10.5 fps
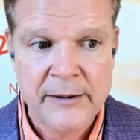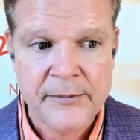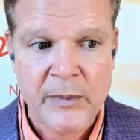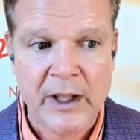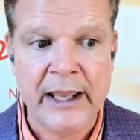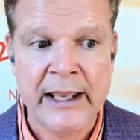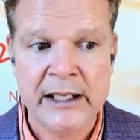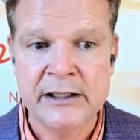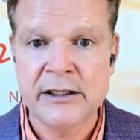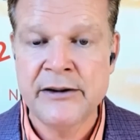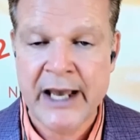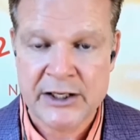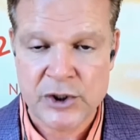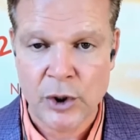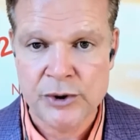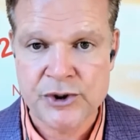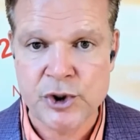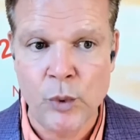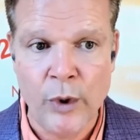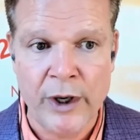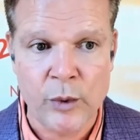And that is also
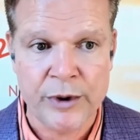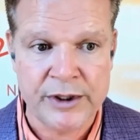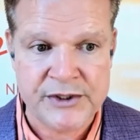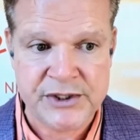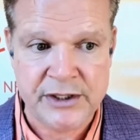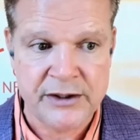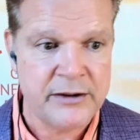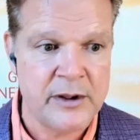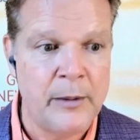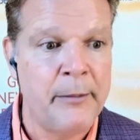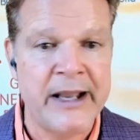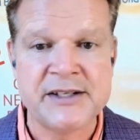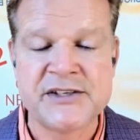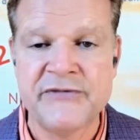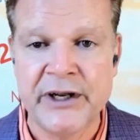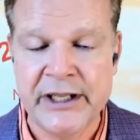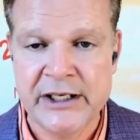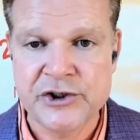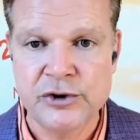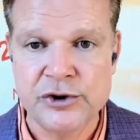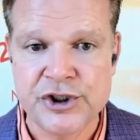where we're going to see the immense
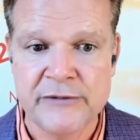financial shift.